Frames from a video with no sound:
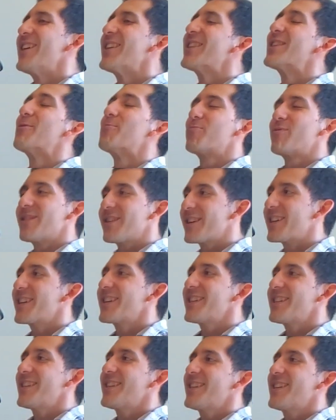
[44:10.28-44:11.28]
the
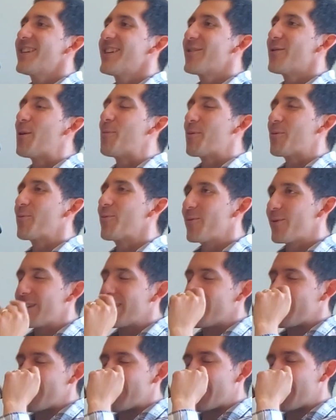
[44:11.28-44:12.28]
plan, I remember
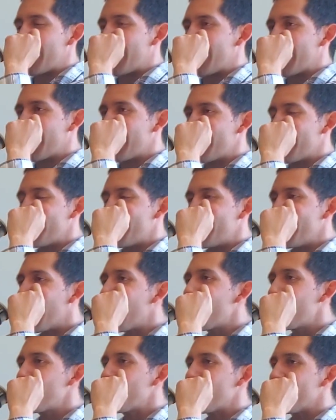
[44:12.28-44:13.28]
when I got the
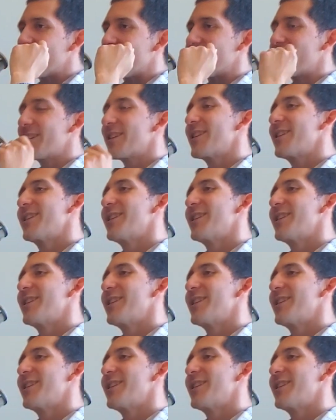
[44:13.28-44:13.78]
job here,